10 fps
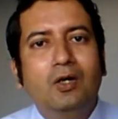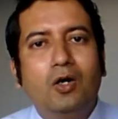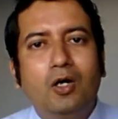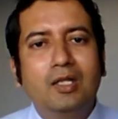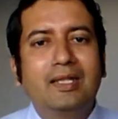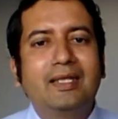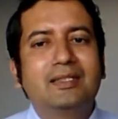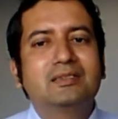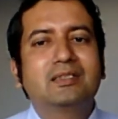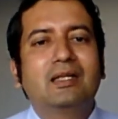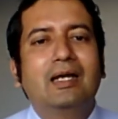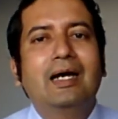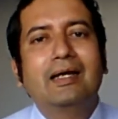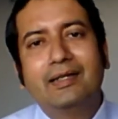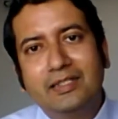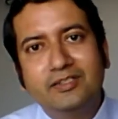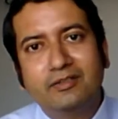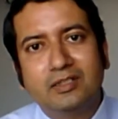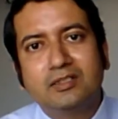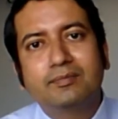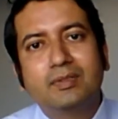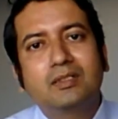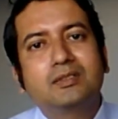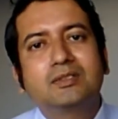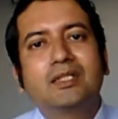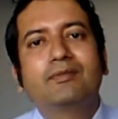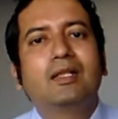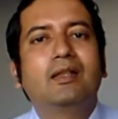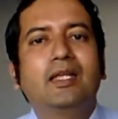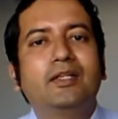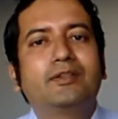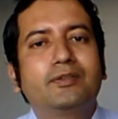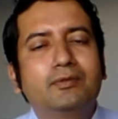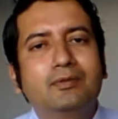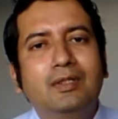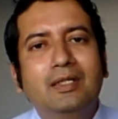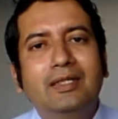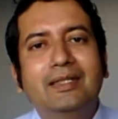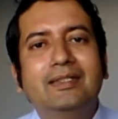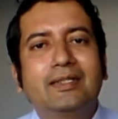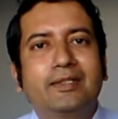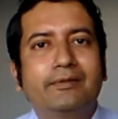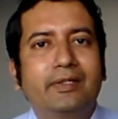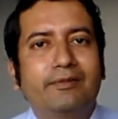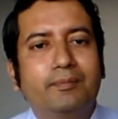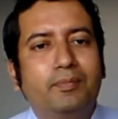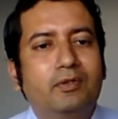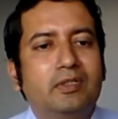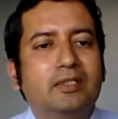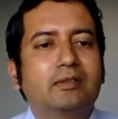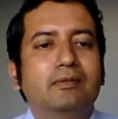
all these are dangerous because they will lead to inaccurate reporting.